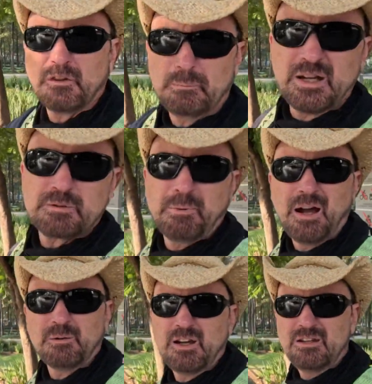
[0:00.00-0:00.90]
the best buy
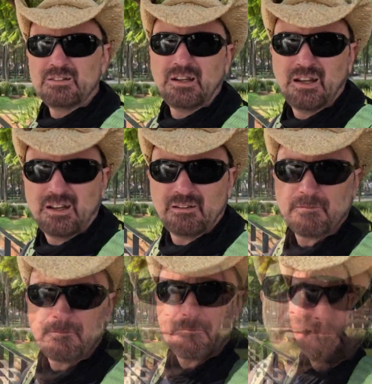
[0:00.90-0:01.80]
rate you can get.
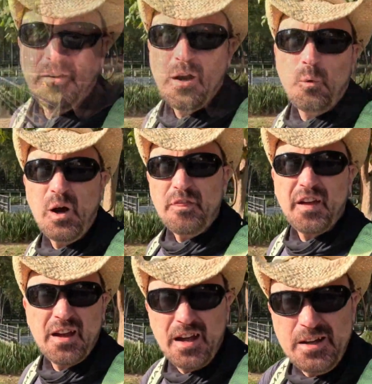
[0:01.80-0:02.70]
Now, one
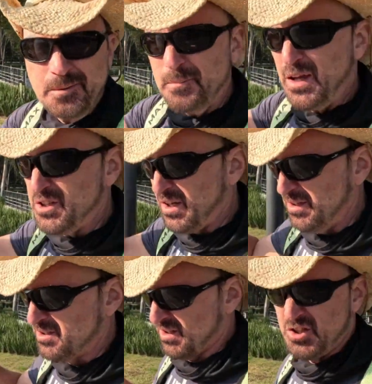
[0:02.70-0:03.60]
thing I didn't mention
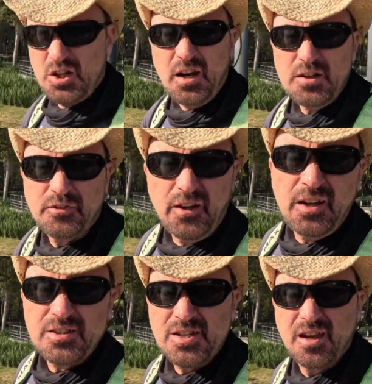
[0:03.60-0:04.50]
is exchange
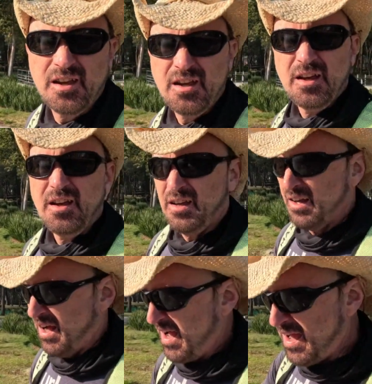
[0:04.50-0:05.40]
fees.
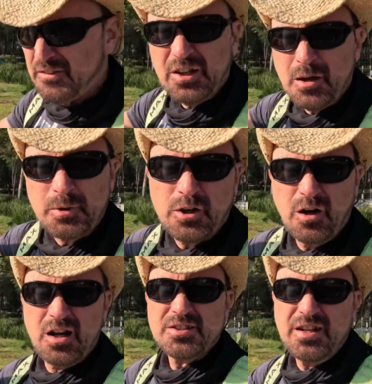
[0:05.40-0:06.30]
I haven't come
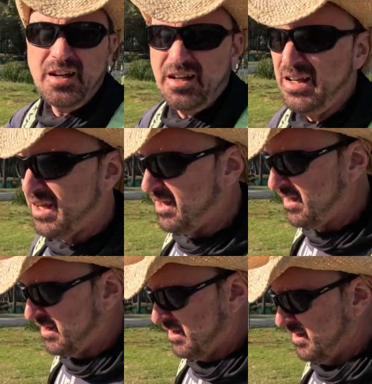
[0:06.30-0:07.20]
across any
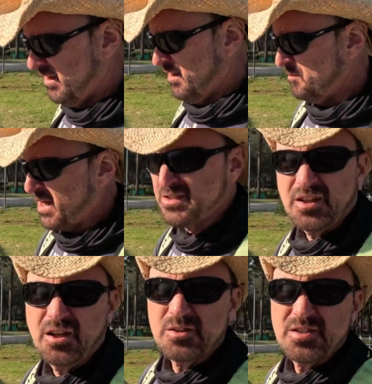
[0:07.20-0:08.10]
in
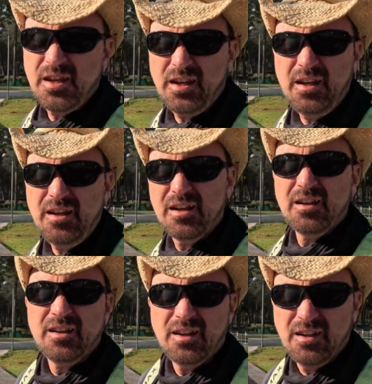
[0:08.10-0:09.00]
Mexico City
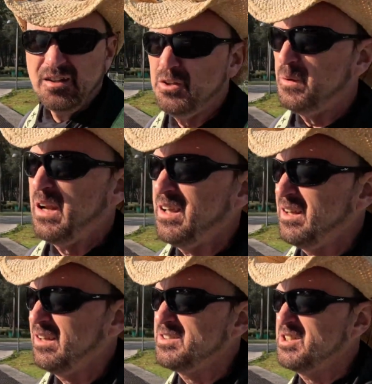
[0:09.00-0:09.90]
in doing
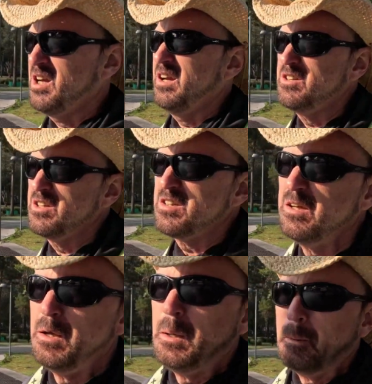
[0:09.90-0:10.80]
any exchanges,
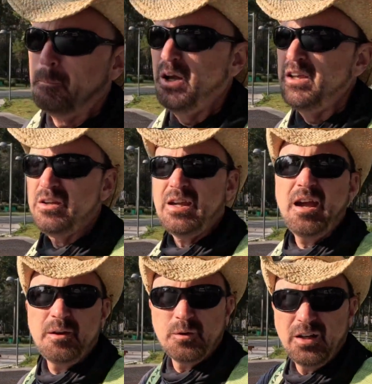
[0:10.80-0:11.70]
but you
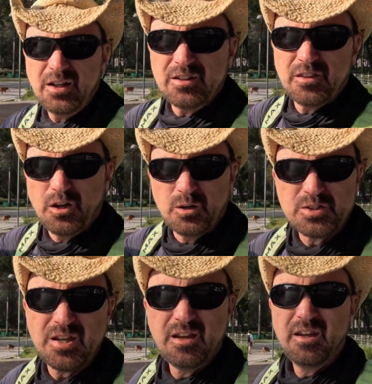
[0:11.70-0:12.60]
can run into
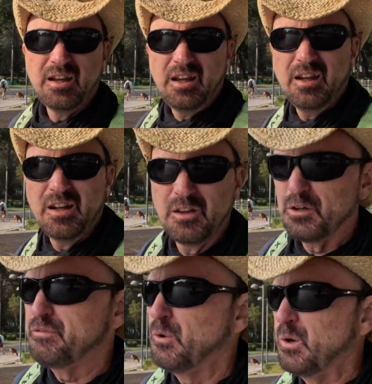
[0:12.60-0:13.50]
those in other
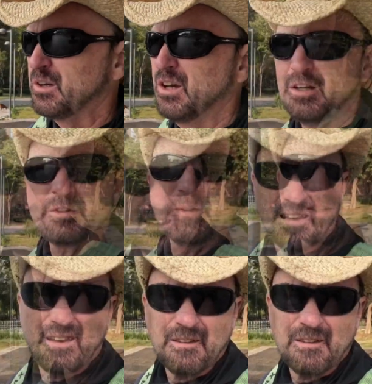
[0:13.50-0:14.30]
foreign countries.